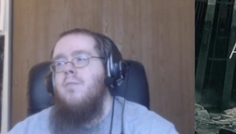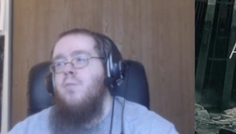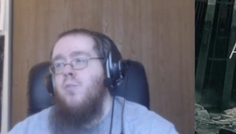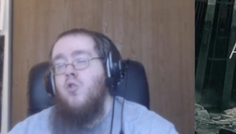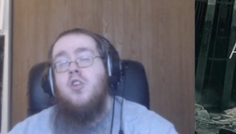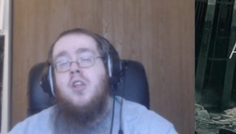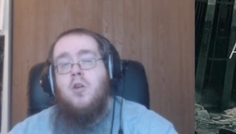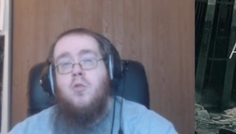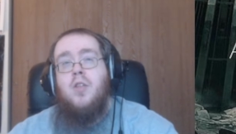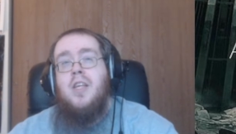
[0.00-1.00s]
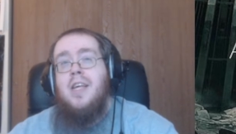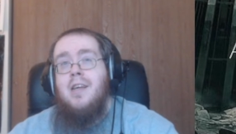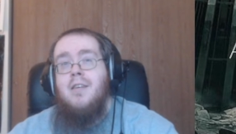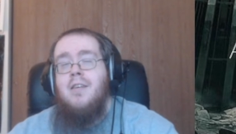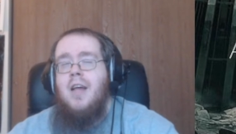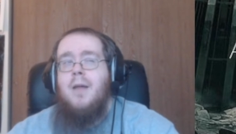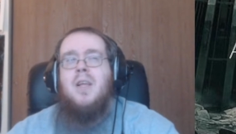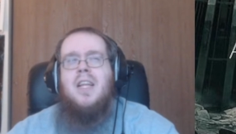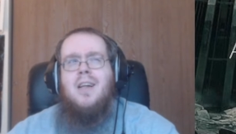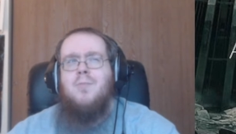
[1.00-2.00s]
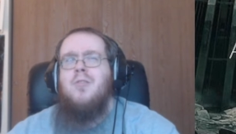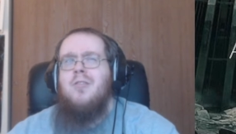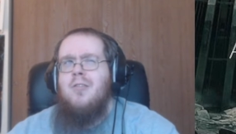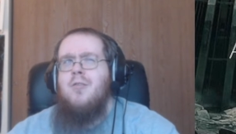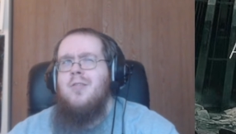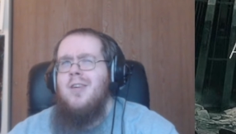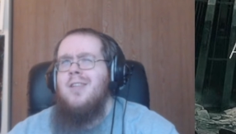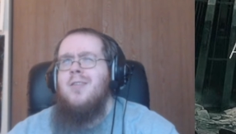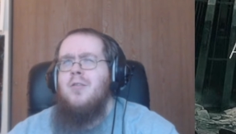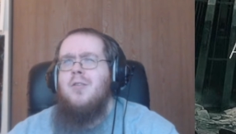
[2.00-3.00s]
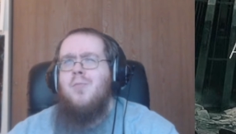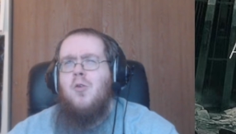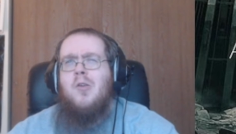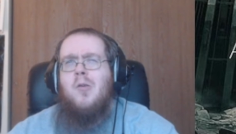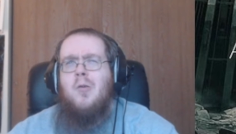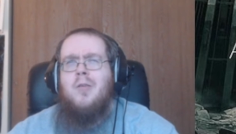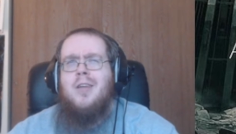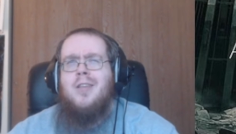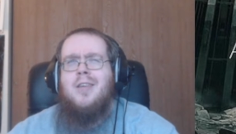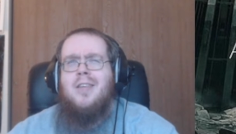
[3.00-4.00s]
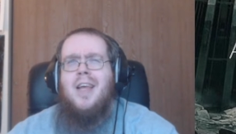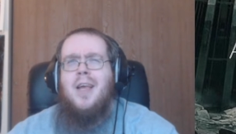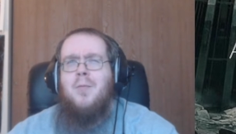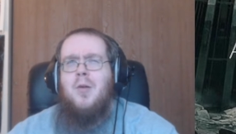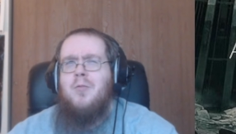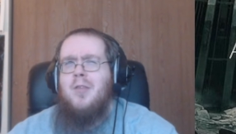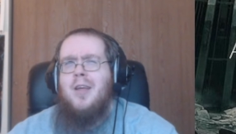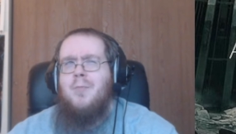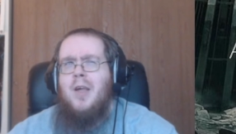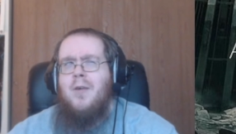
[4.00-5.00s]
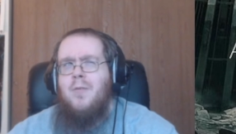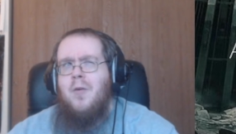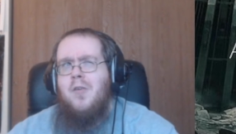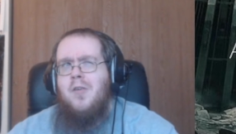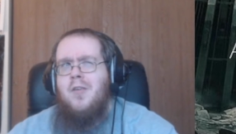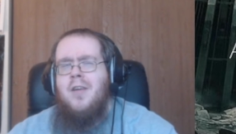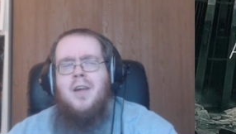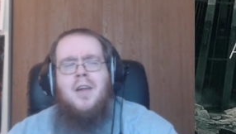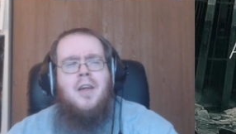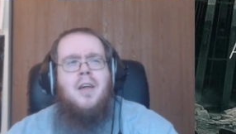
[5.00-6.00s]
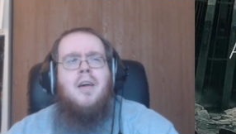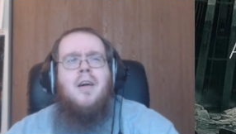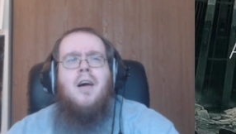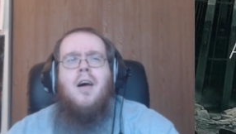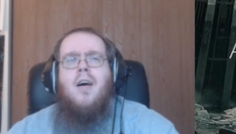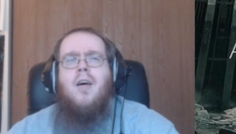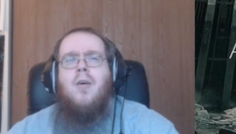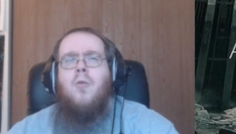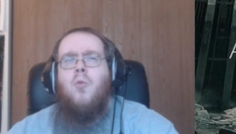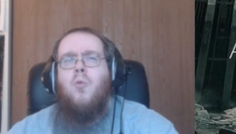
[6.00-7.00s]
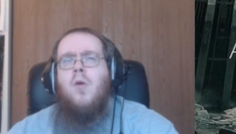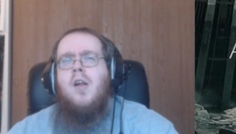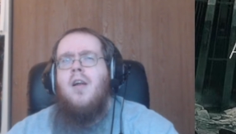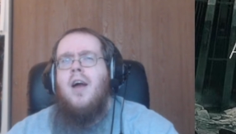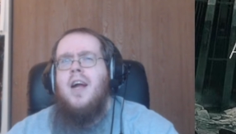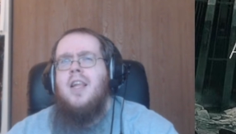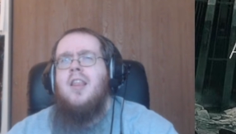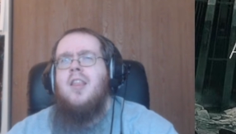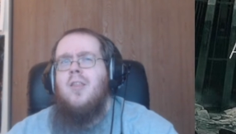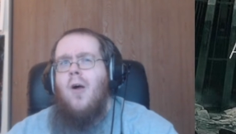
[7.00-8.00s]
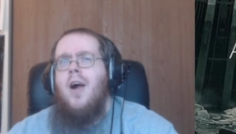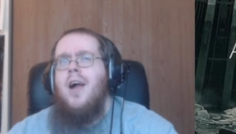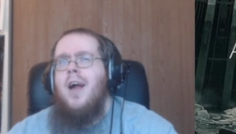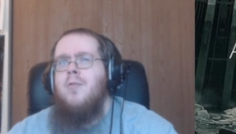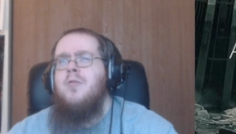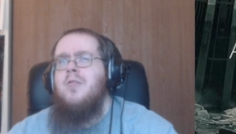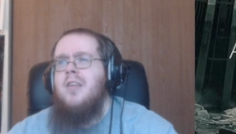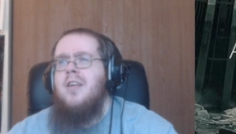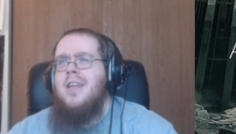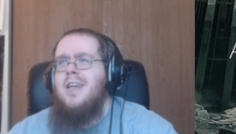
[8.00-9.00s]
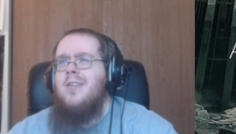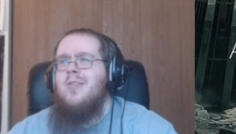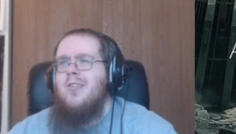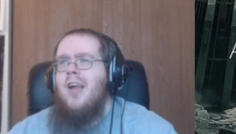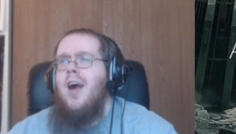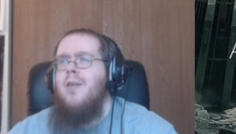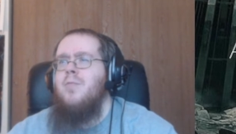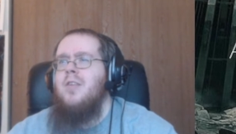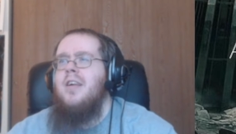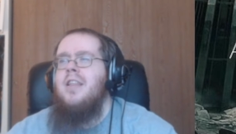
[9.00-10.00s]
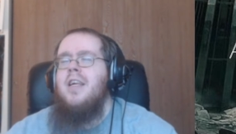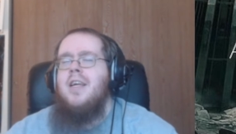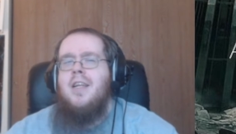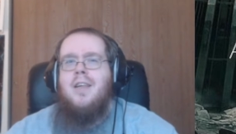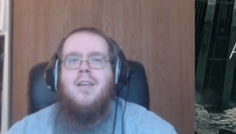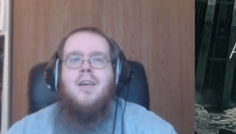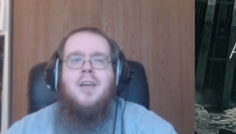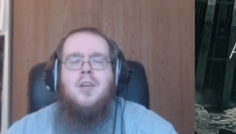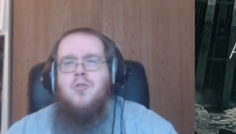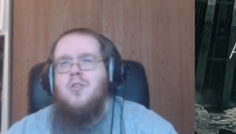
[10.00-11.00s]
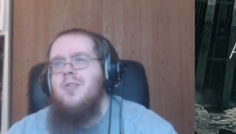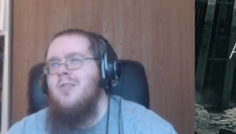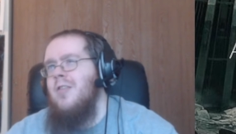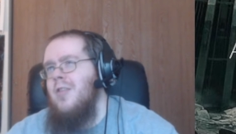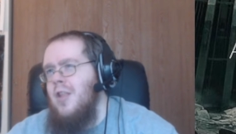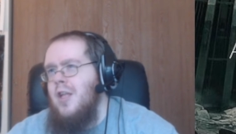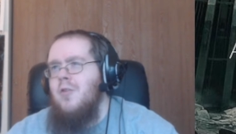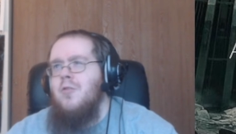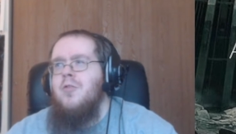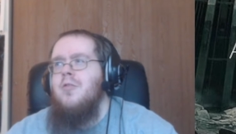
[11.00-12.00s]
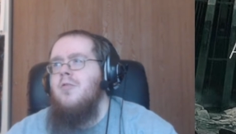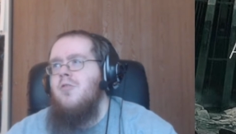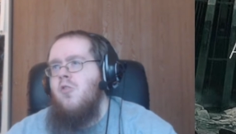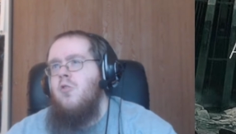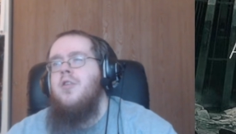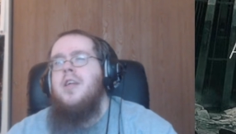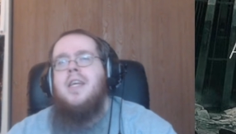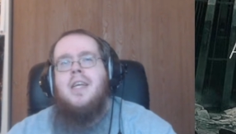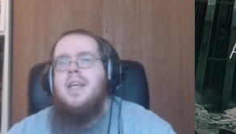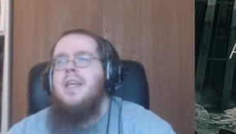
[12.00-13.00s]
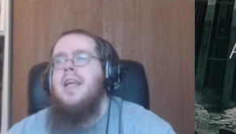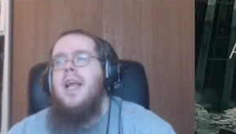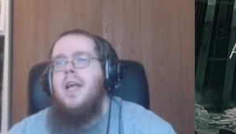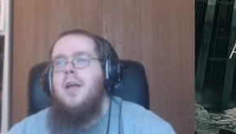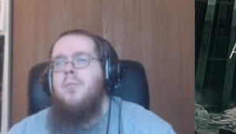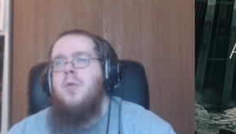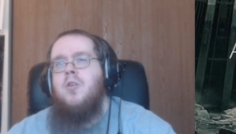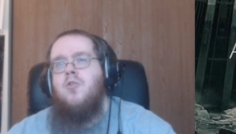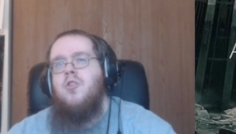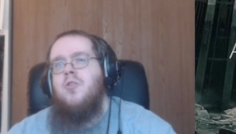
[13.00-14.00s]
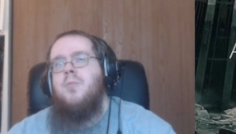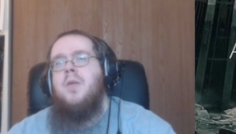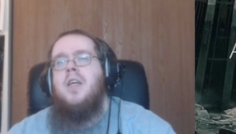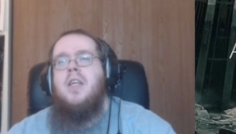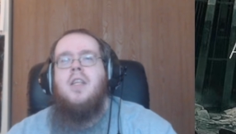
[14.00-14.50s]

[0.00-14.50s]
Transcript: pretty early, I'm still technically pretty early into the game, I don't think I'm that far, where I thought I was gonna get stopped, and then just a little turning in game adjustment